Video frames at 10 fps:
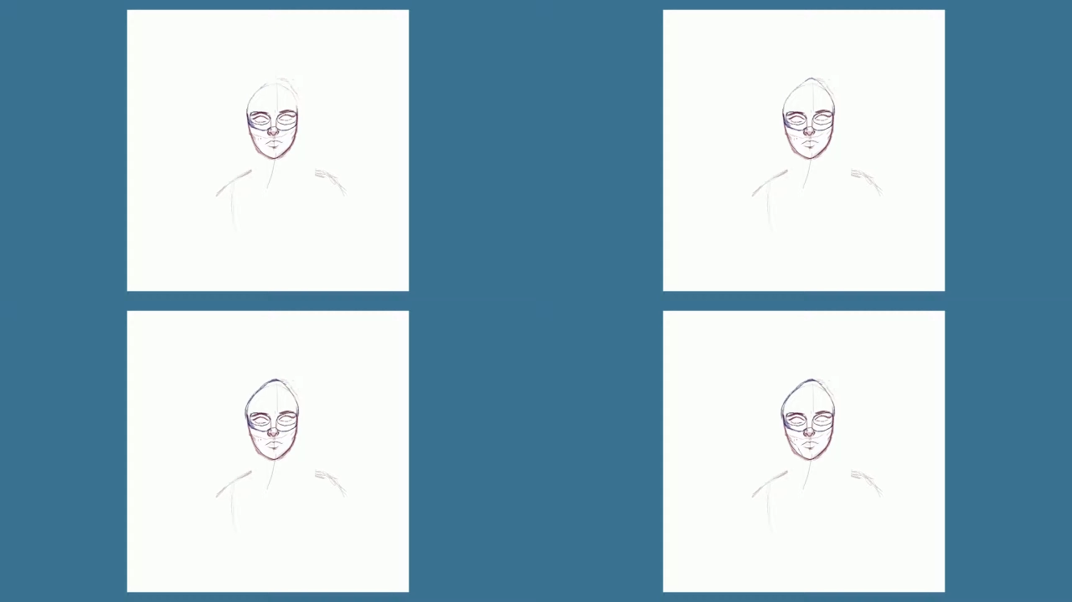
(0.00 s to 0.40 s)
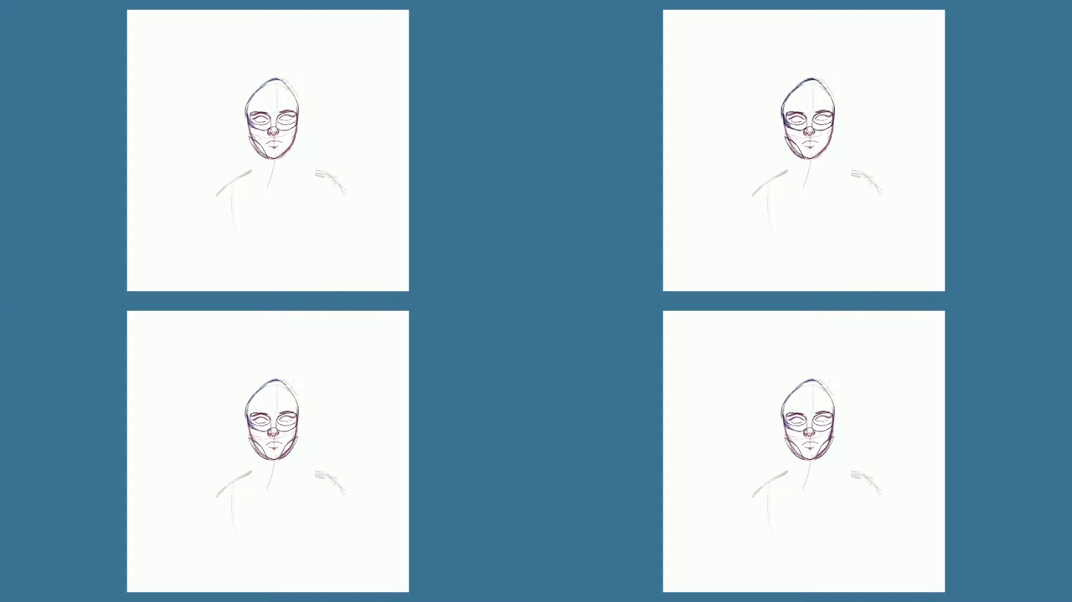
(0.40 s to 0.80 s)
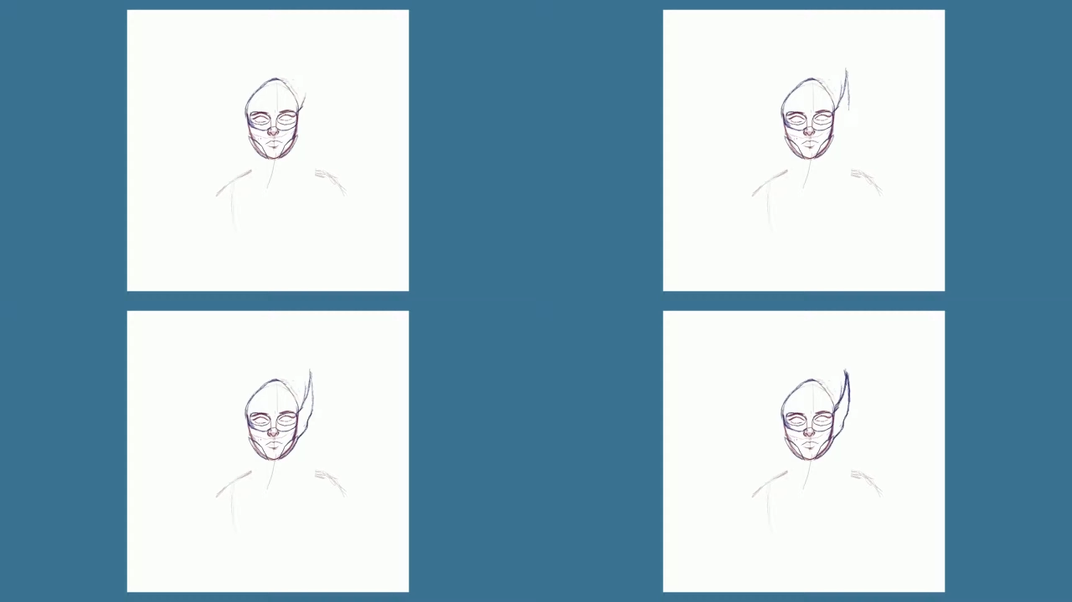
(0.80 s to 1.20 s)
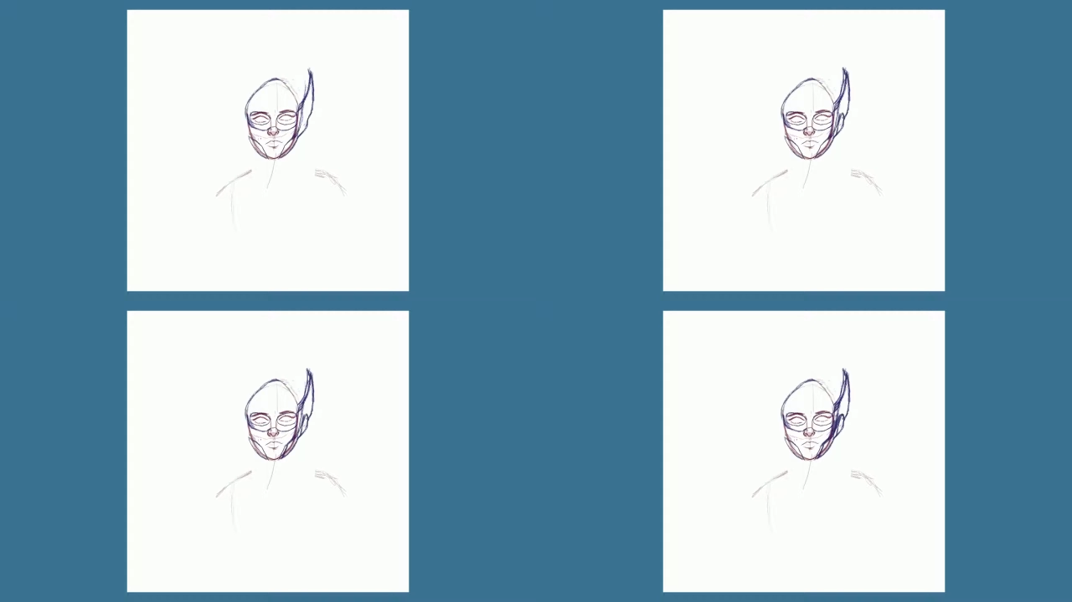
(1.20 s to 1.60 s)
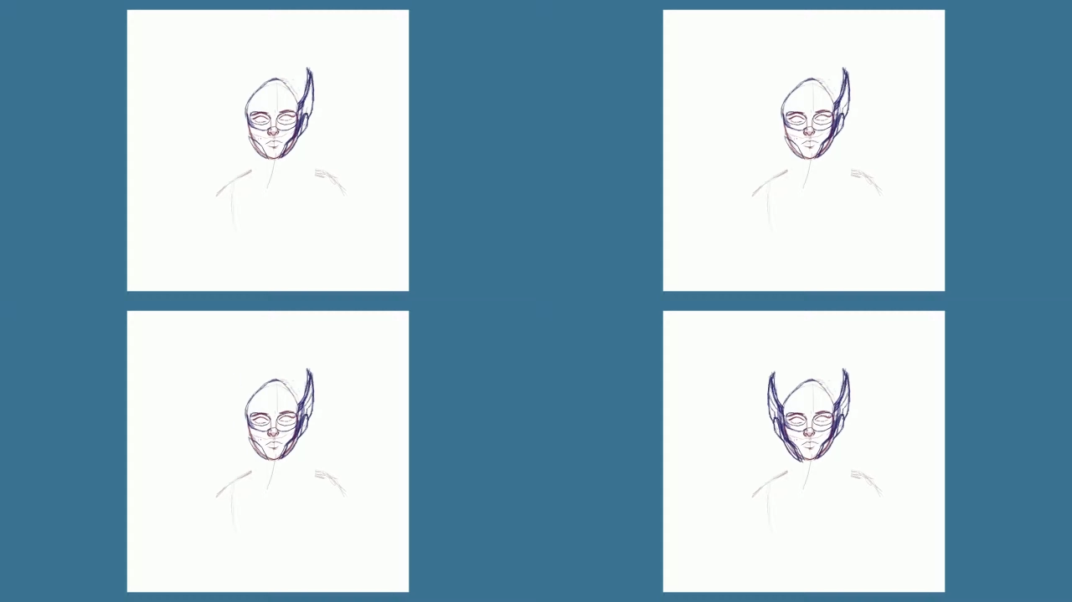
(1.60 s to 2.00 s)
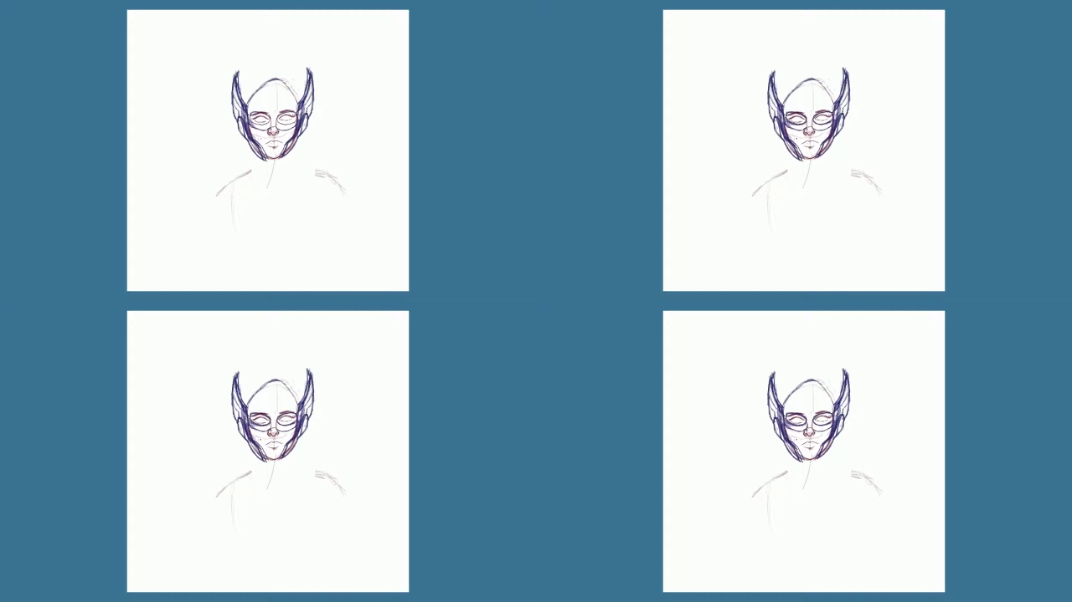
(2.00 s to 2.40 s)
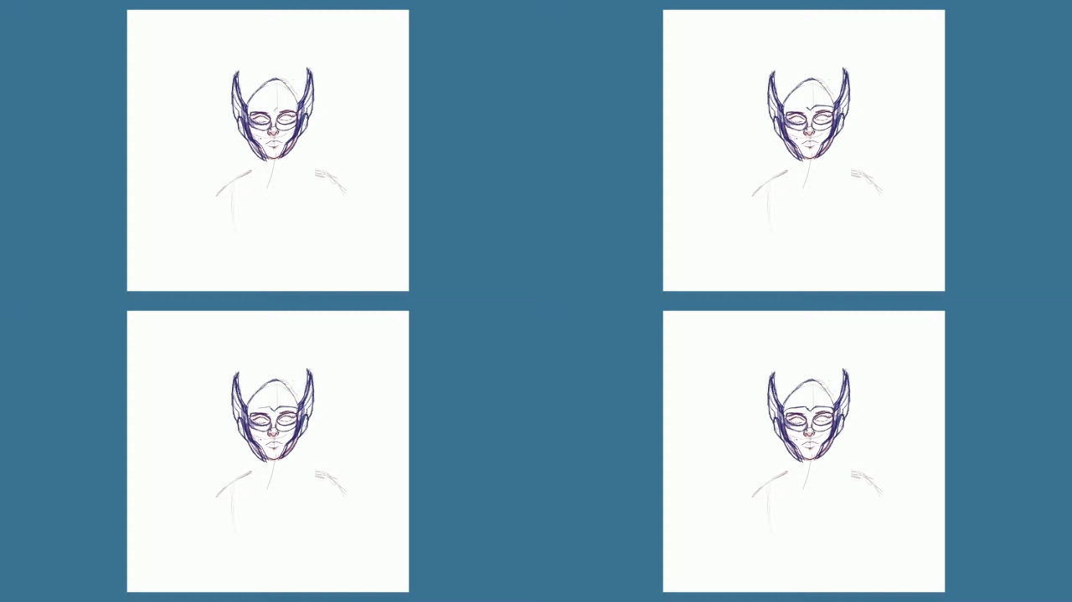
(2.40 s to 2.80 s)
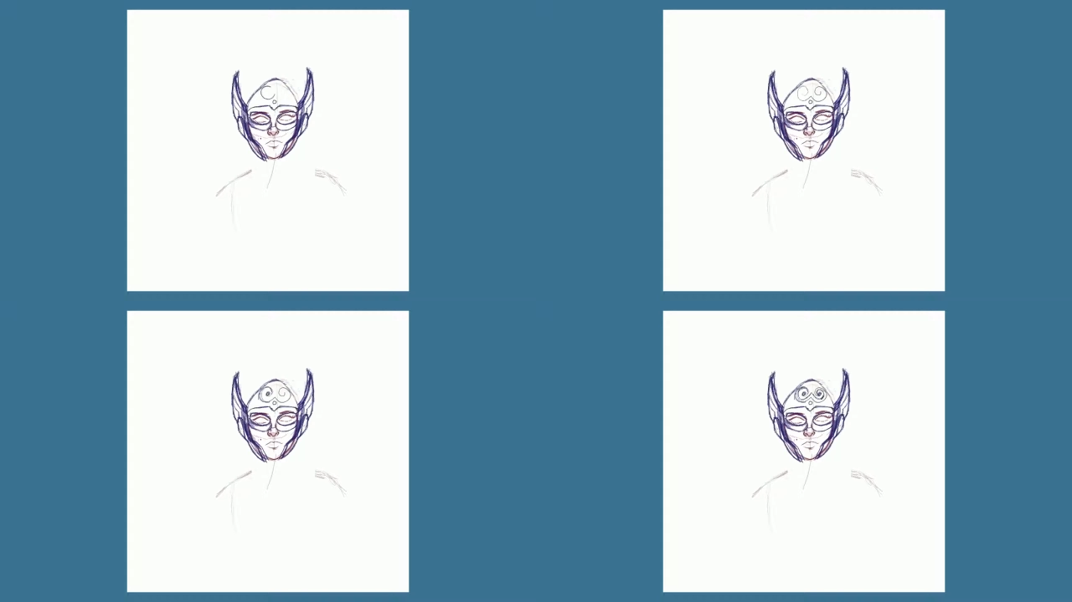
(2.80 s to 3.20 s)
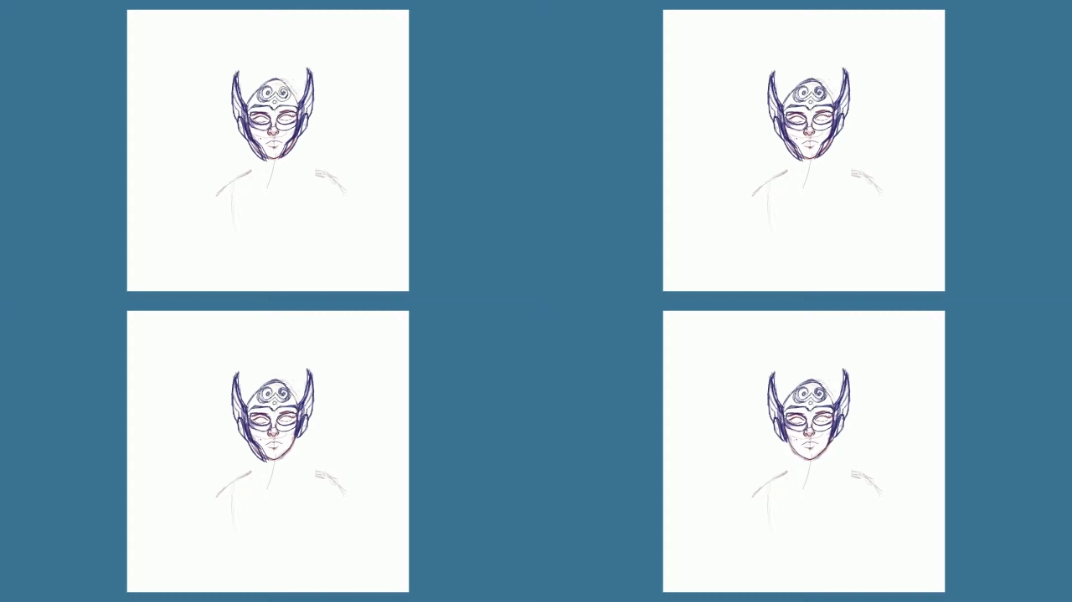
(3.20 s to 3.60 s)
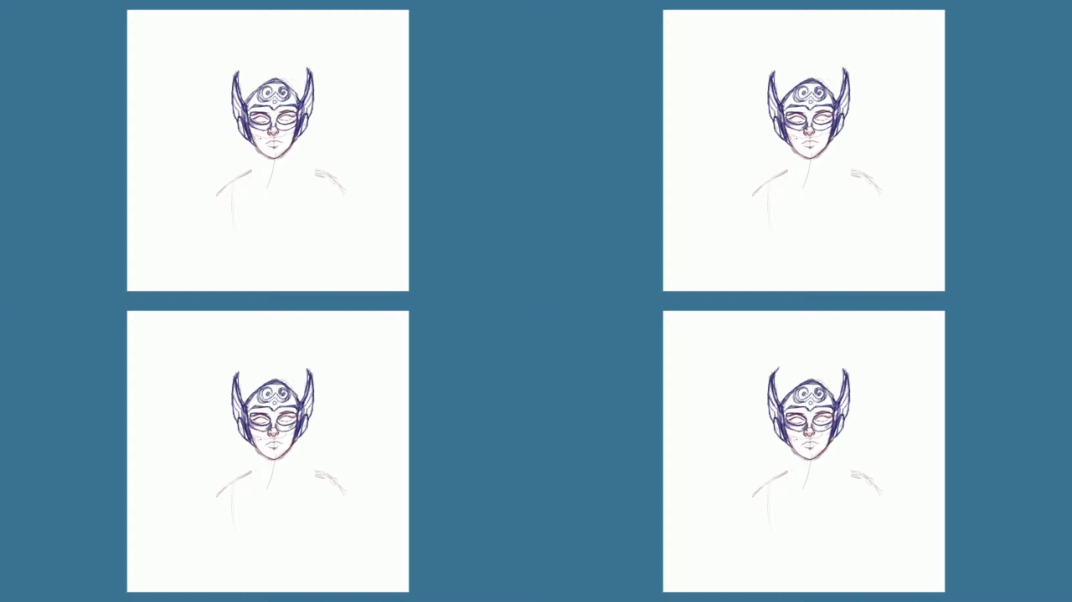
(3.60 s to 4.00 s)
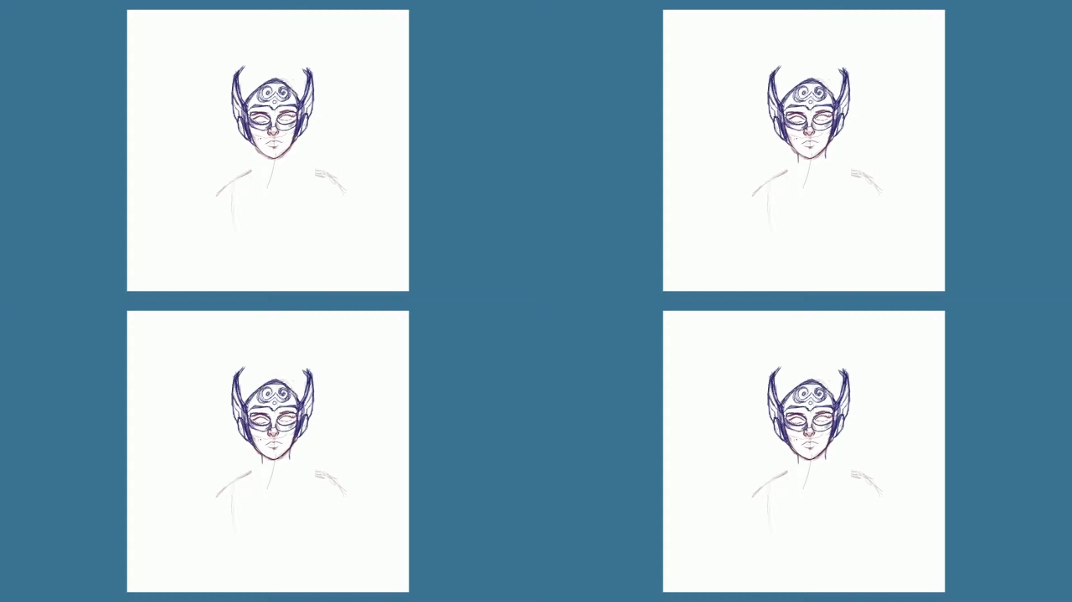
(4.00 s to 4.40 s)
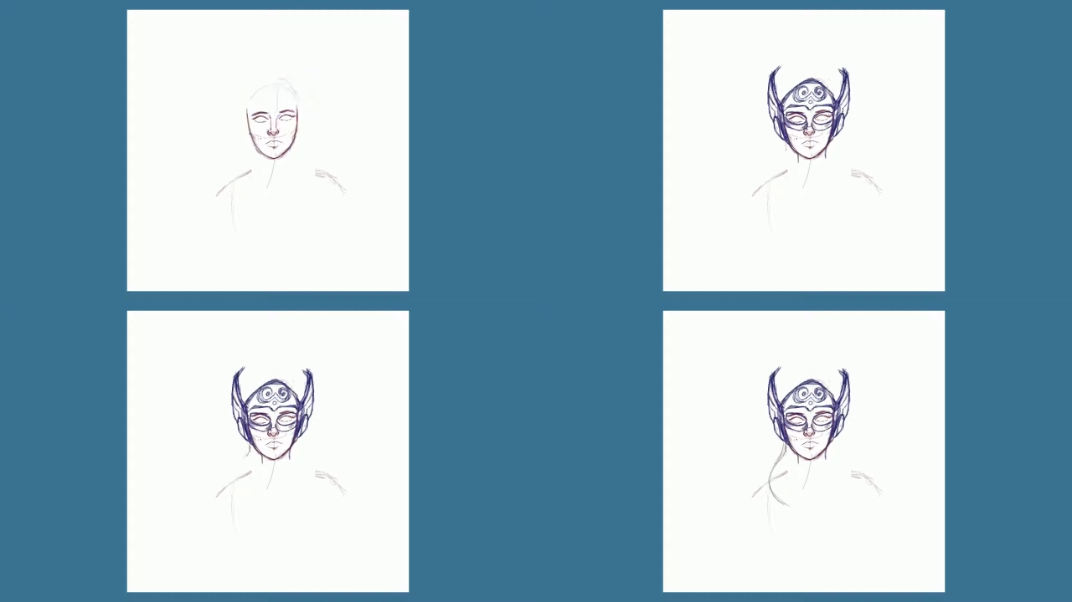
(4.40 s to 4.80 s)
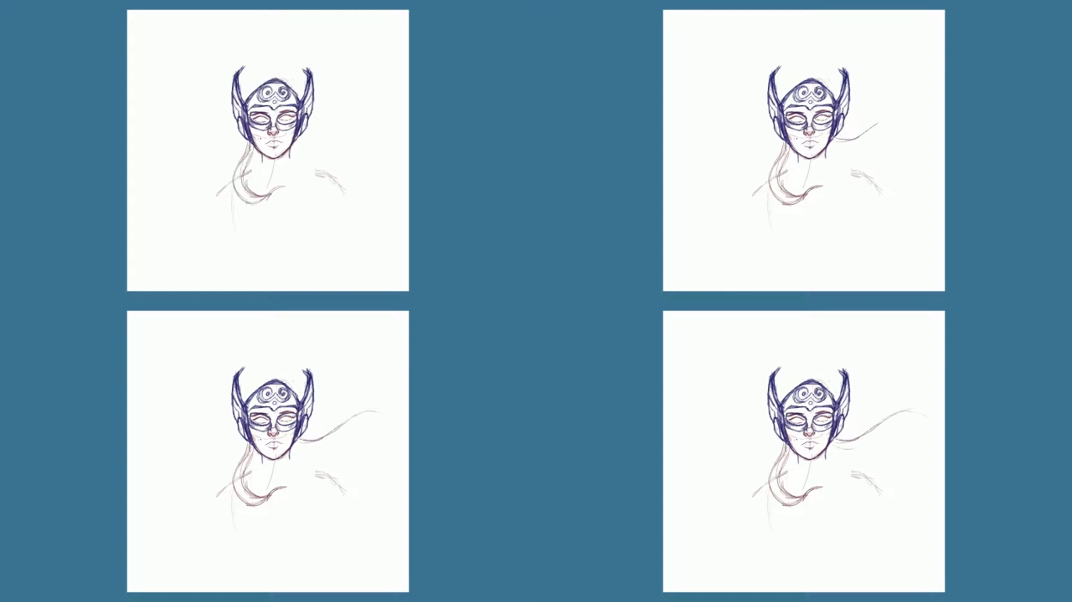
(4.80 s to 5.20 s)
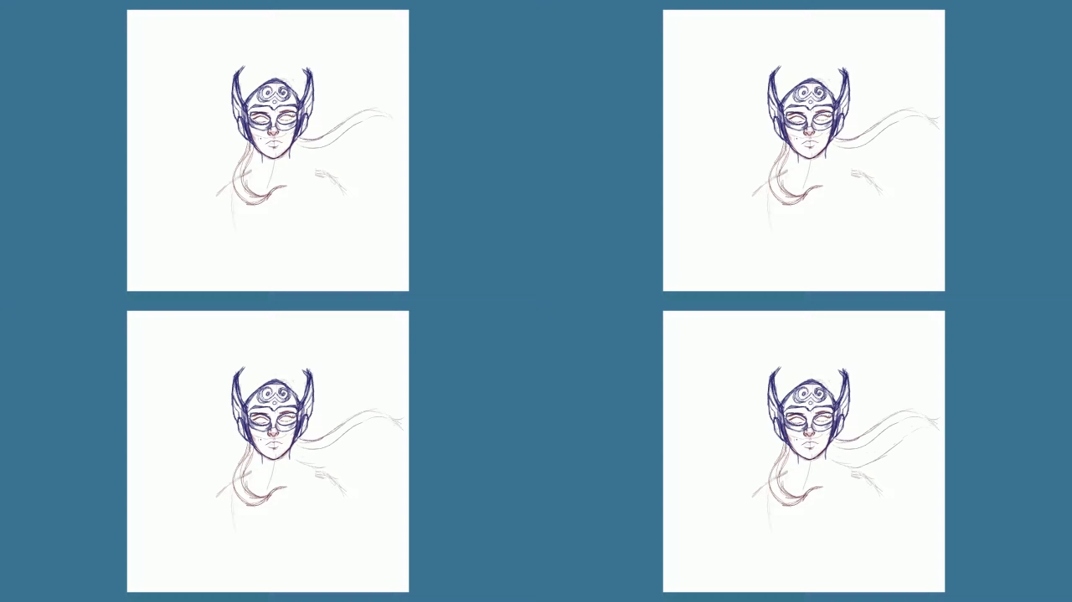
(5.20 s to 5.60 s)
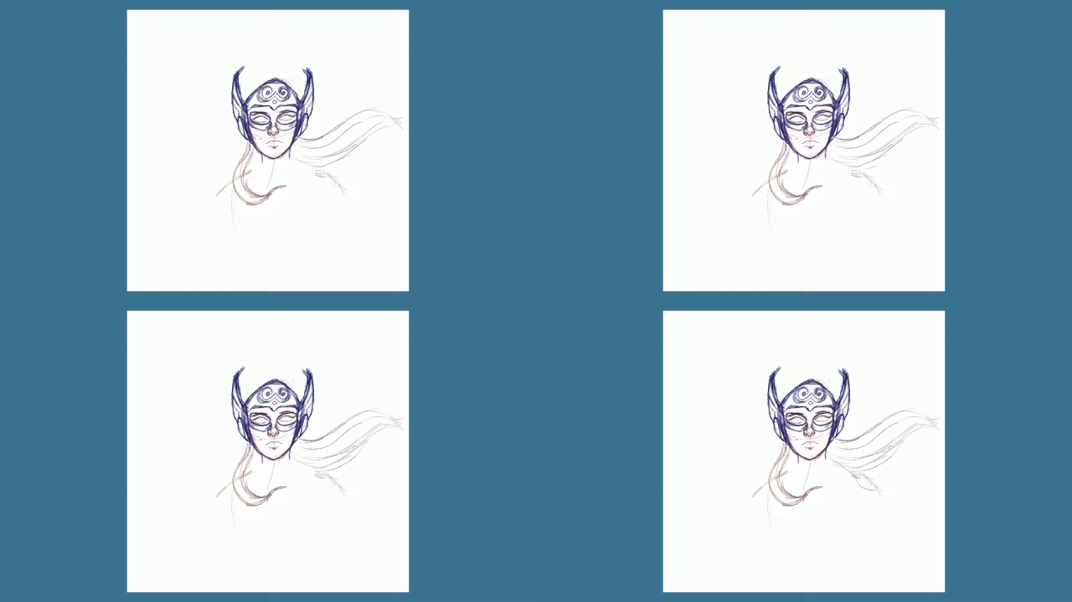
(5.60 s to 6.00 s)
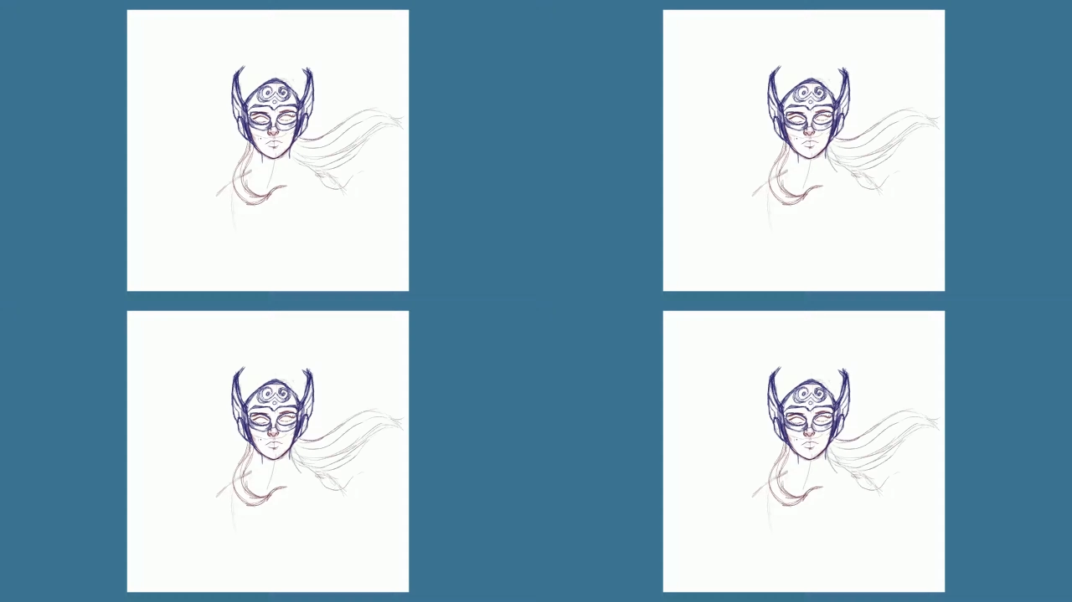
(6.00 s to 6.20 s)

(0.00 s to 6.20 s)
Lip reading: No face is visible, so there are no lips to read.